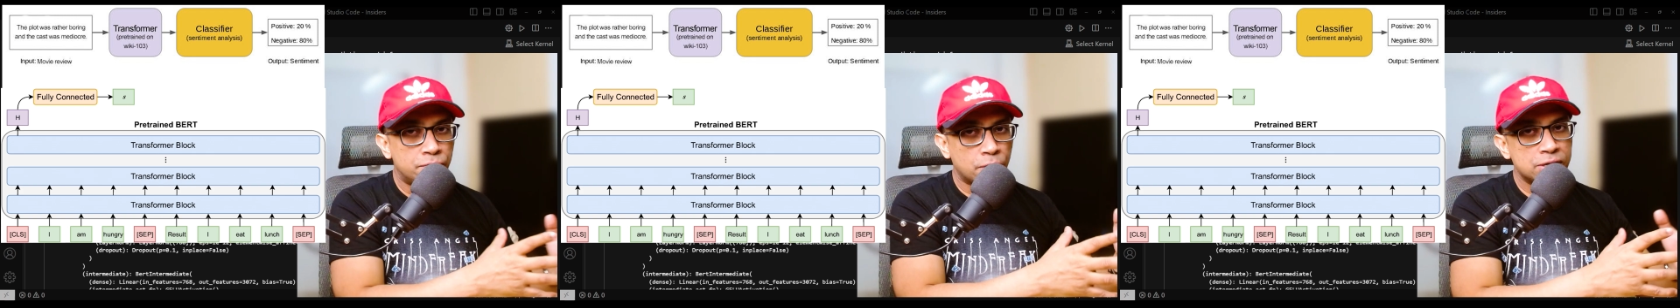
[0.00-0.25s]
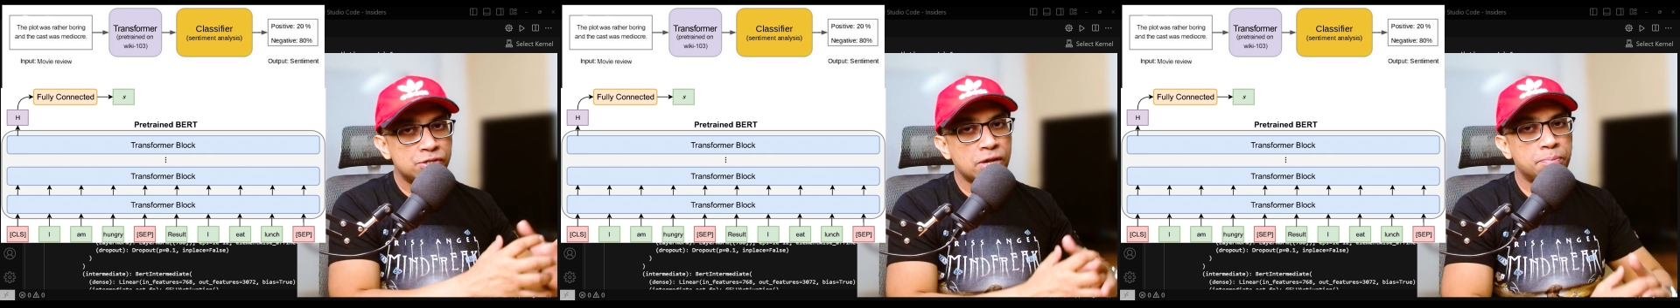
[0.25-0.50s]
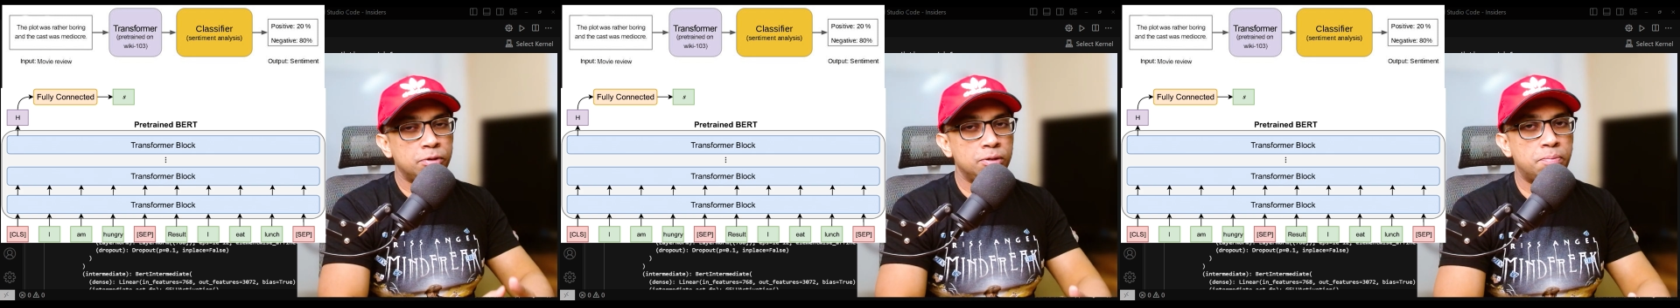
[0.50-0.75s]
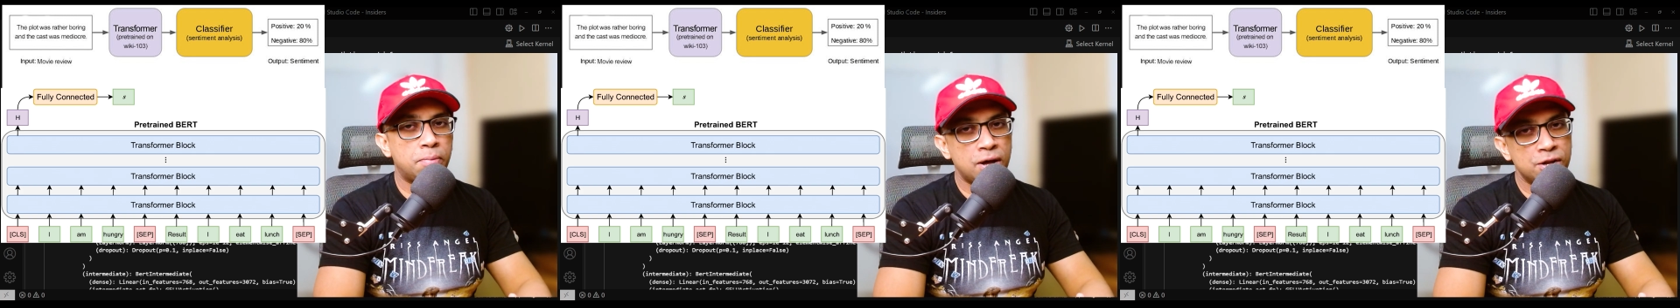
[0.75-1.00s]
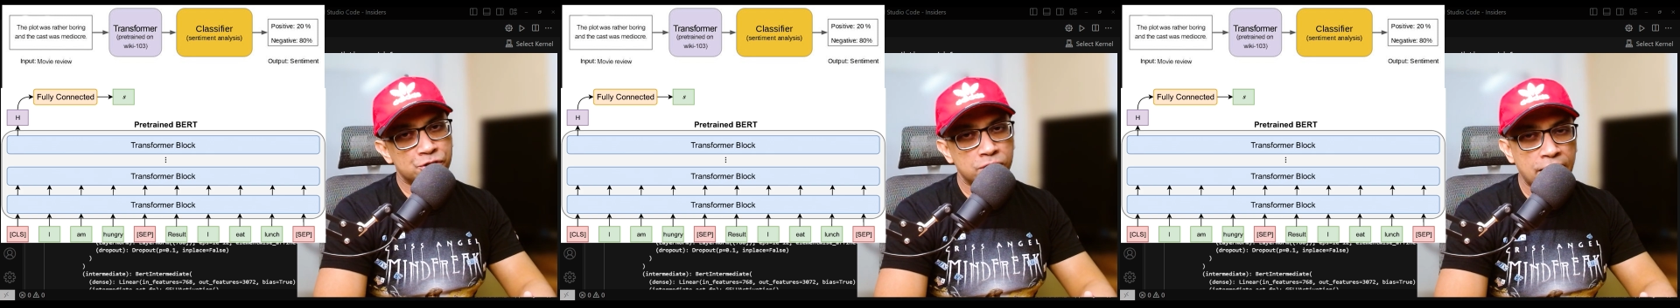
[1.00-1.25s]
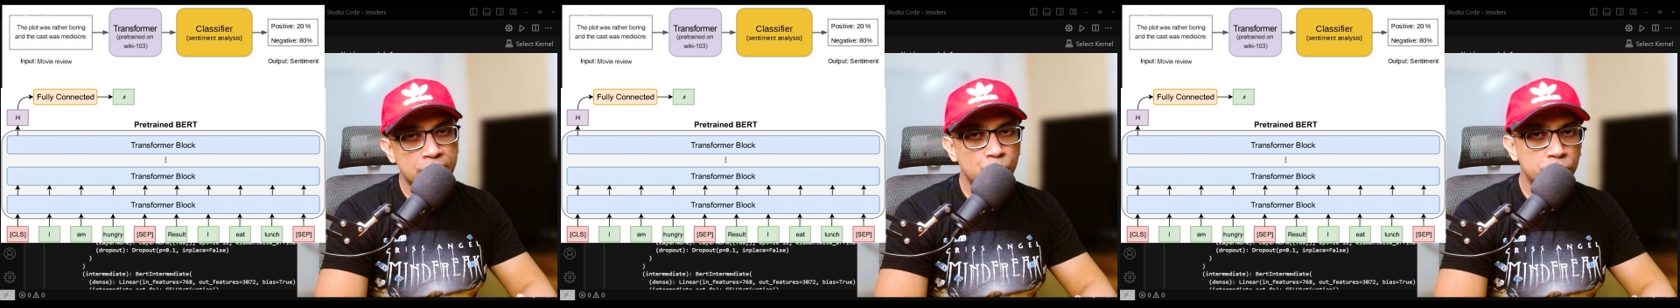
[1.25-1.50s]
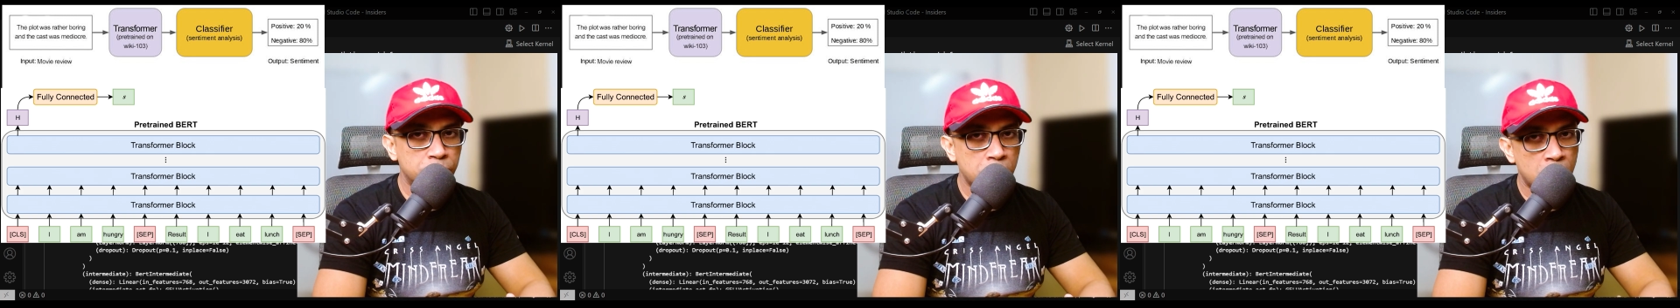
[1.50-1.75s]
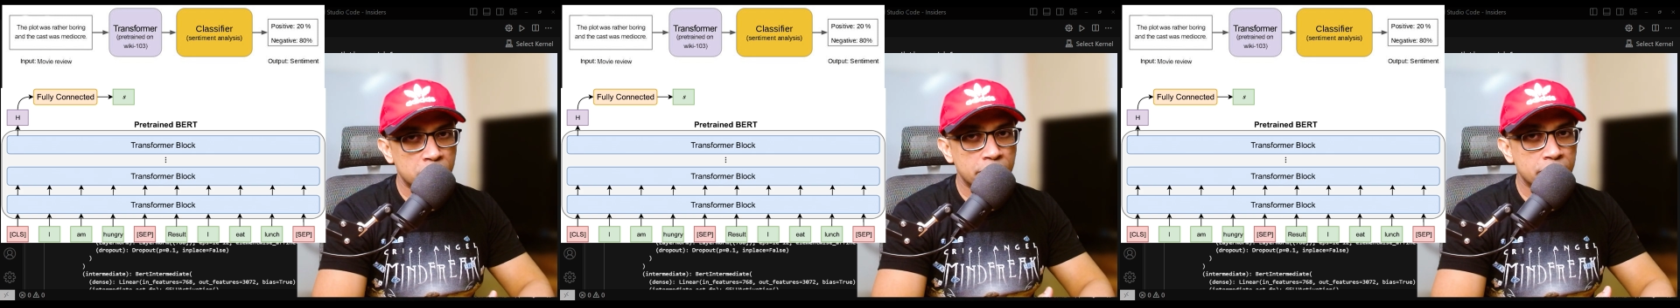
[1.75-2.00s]
for example, masked language
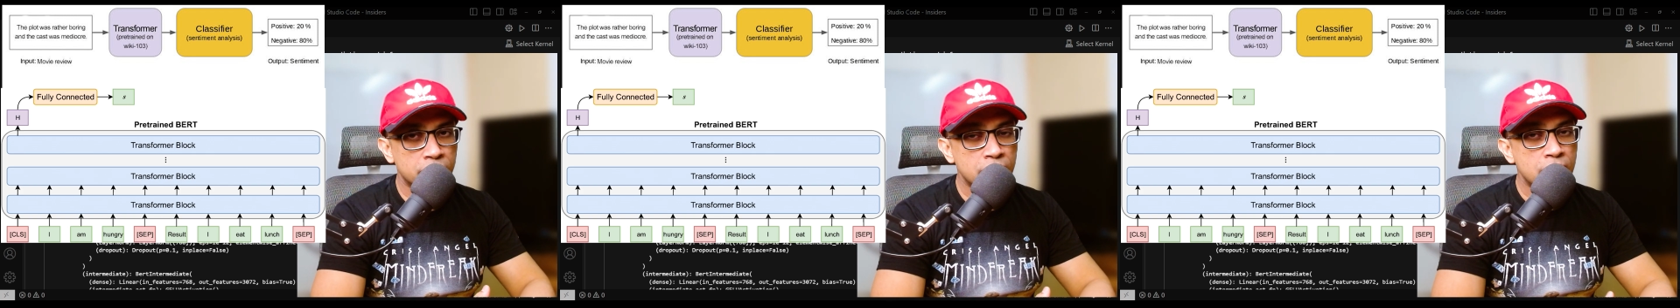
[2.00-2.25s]
modeling.